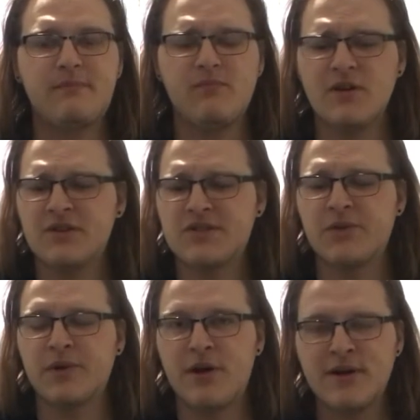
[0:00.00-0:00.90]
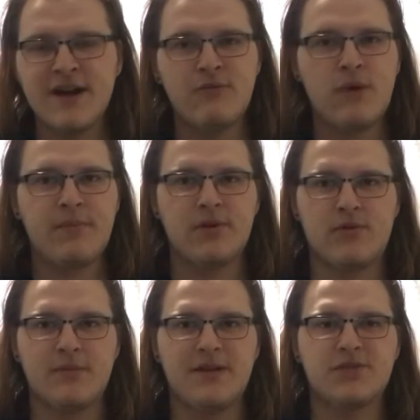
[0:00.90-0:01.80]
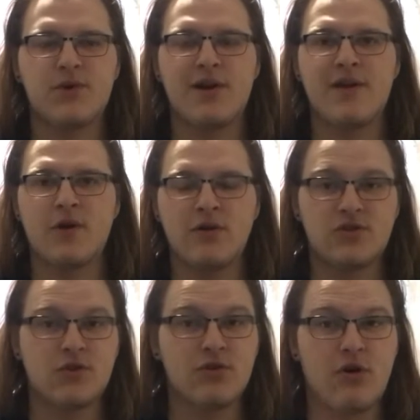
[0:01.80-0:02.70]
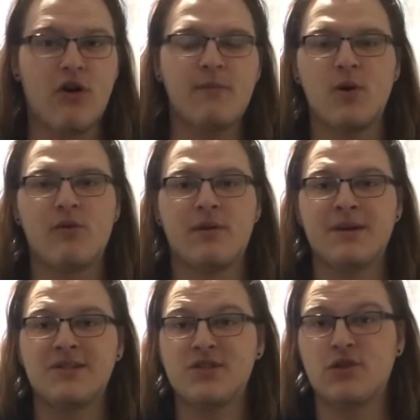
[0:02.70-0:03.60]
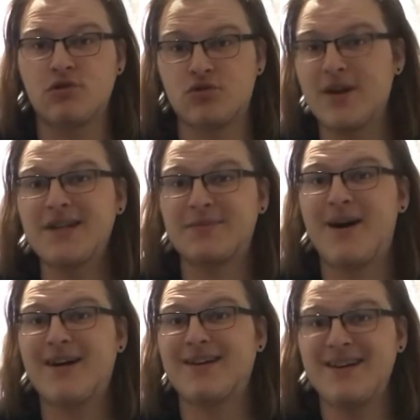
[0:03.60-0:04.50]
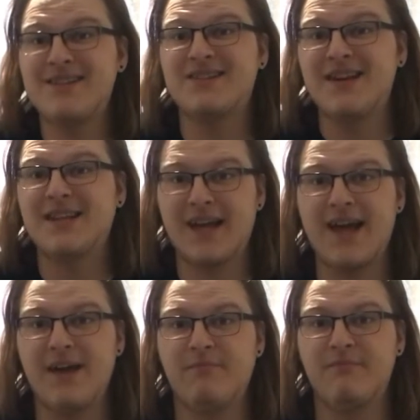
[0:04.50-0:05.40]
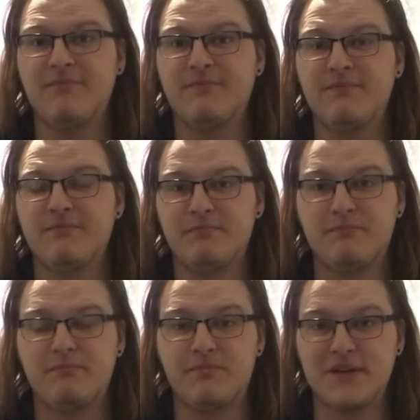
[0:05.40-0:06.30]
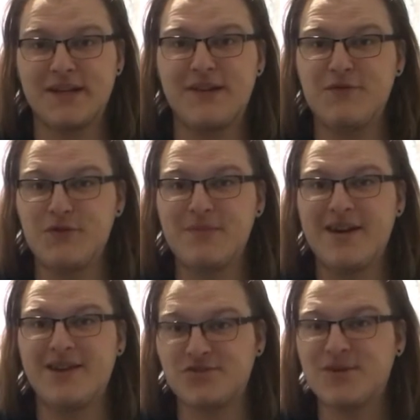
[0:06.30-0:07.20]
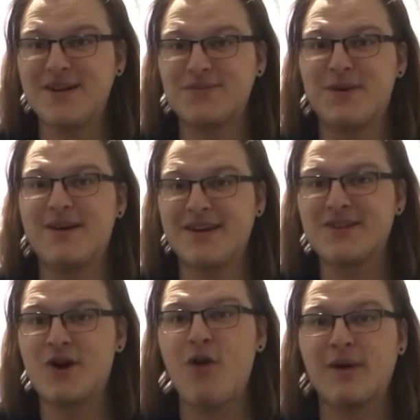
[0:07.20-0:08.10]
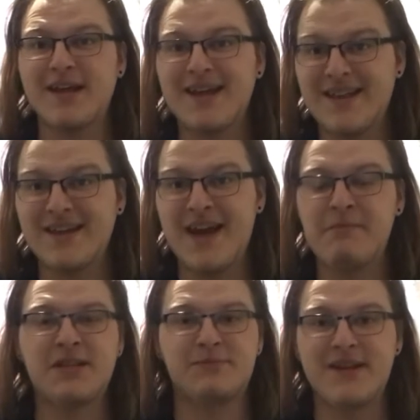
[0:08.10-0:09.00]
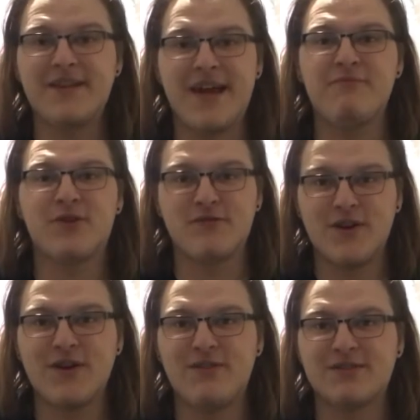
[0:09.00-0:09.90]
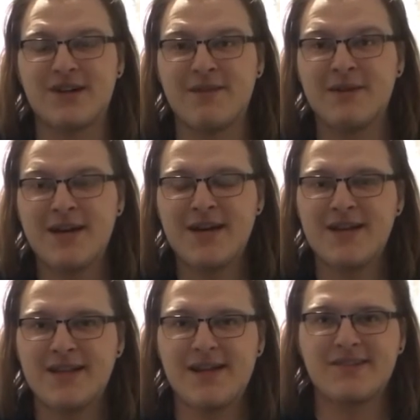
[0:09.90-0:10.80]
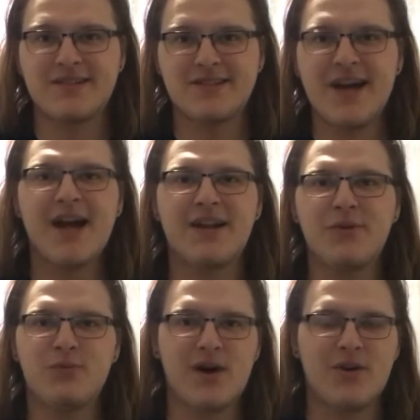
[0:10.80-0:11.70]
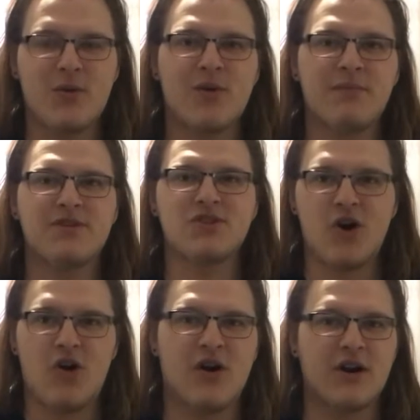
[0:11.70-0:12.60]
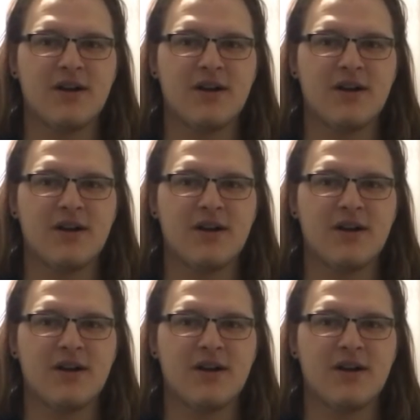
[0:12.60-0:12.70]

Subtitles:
Considering we already have weapon ornaments, we already have certain armor ornaments. So transmog is in the game. Believe you me, transmog is already in the game. It has been in the game for a very long time. That is exactly what ornaments are.